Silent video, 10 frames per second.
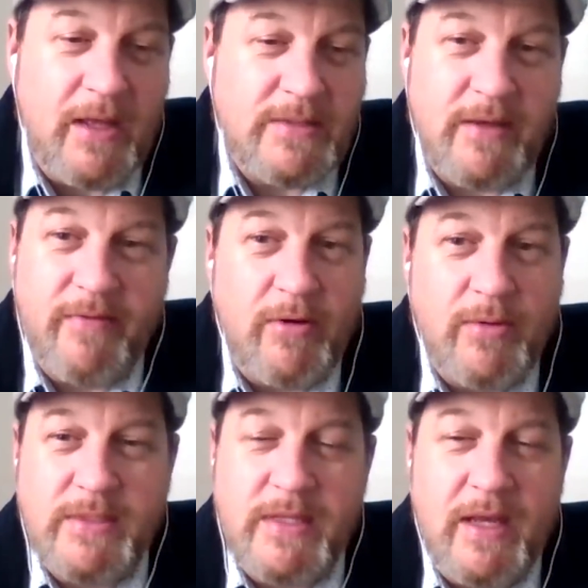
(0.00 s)
as I've
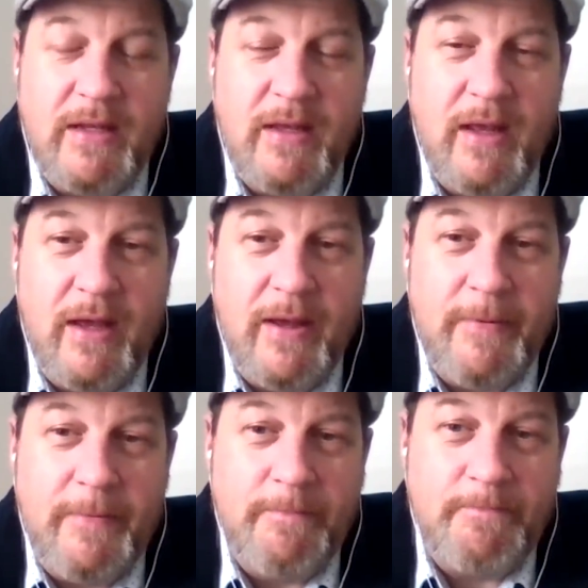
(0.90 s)
always said,
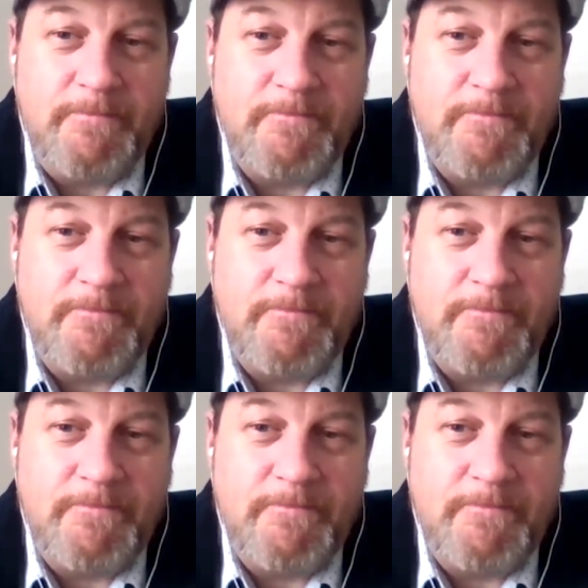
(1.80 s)
um,